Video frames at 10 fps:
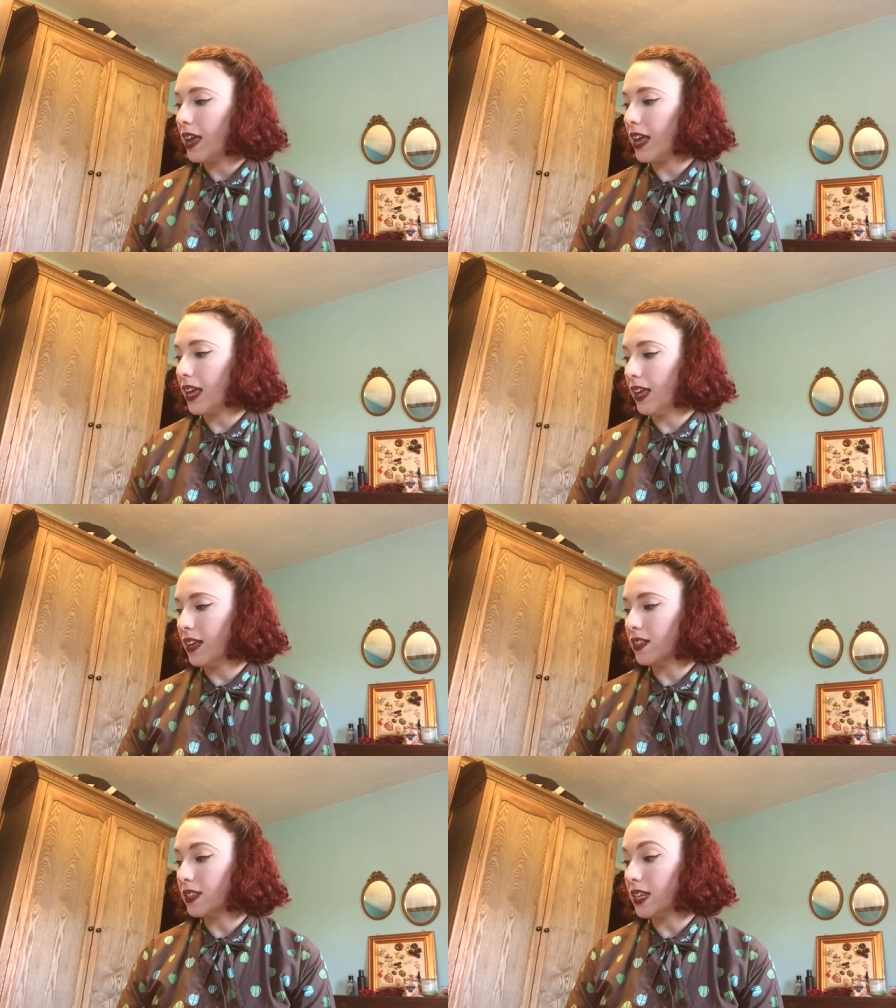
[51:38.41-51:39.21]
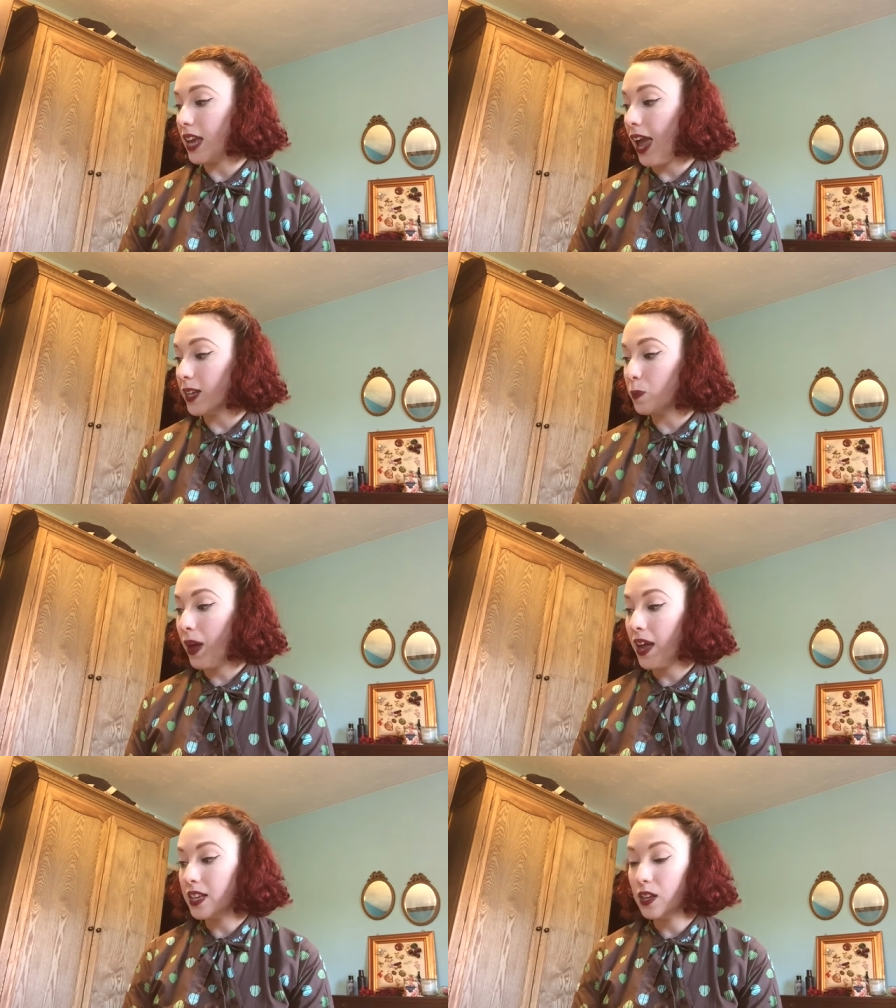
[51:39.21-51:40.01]
It is the
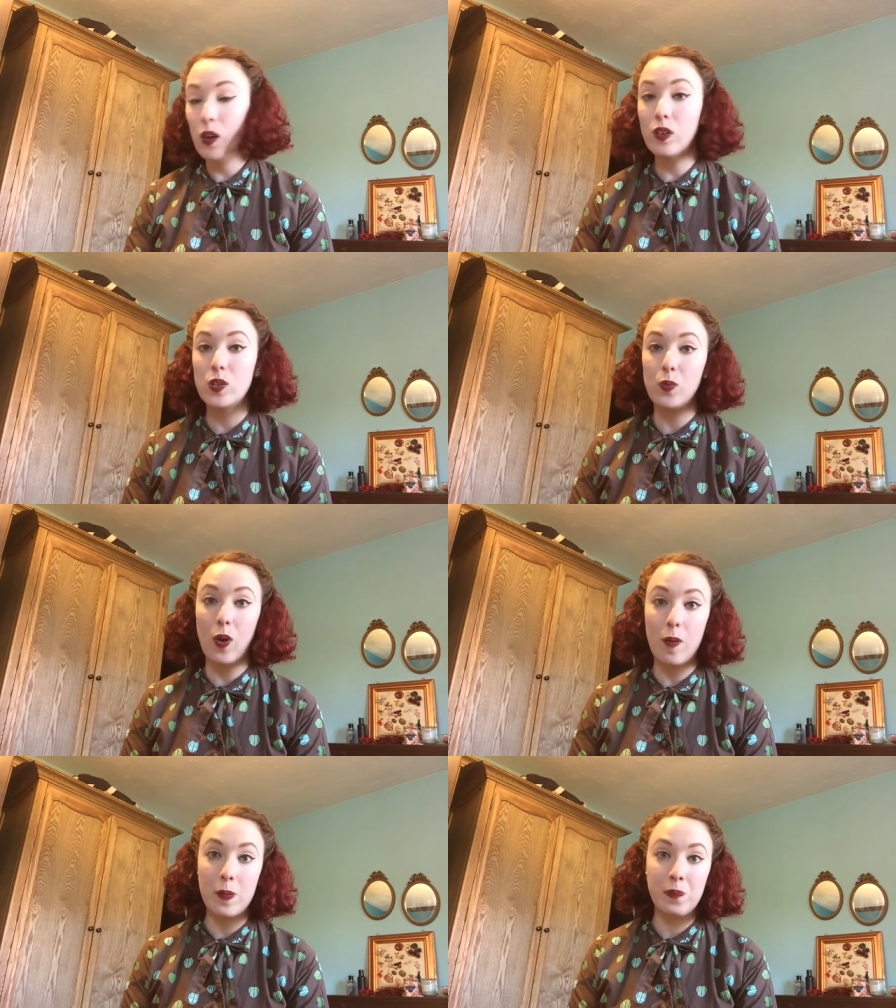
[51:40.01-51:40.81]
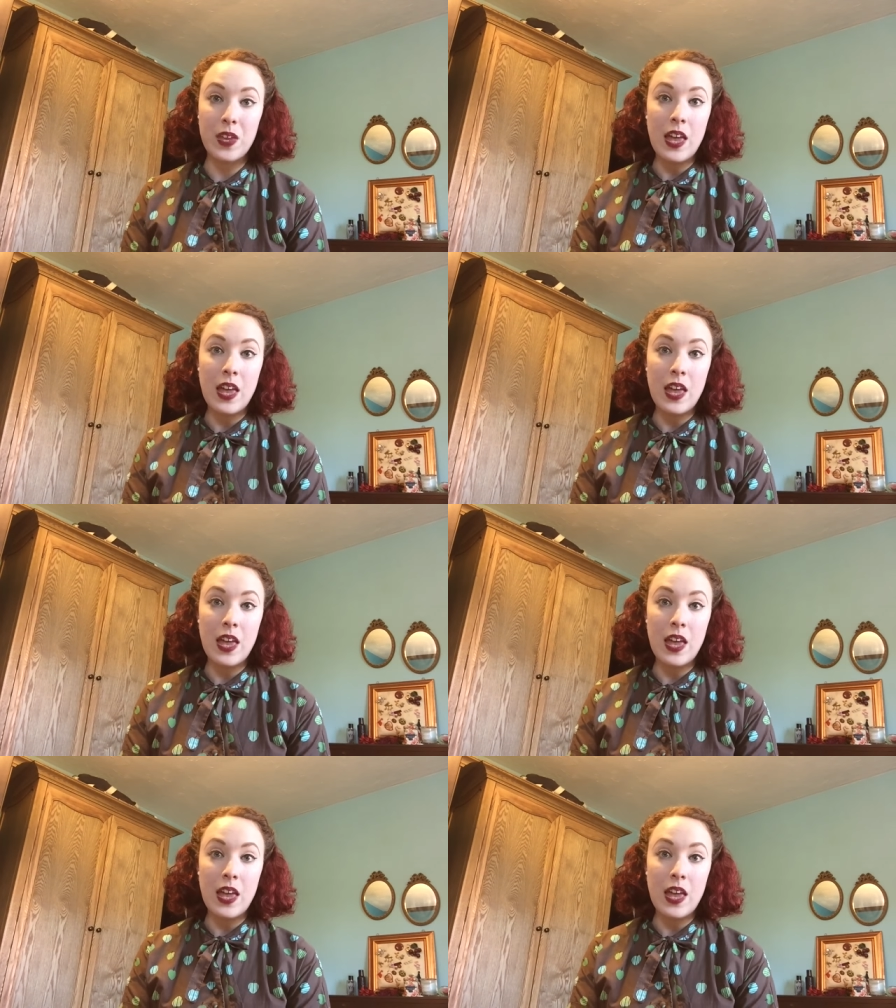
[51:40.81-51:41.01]
Expat Yarn Swap.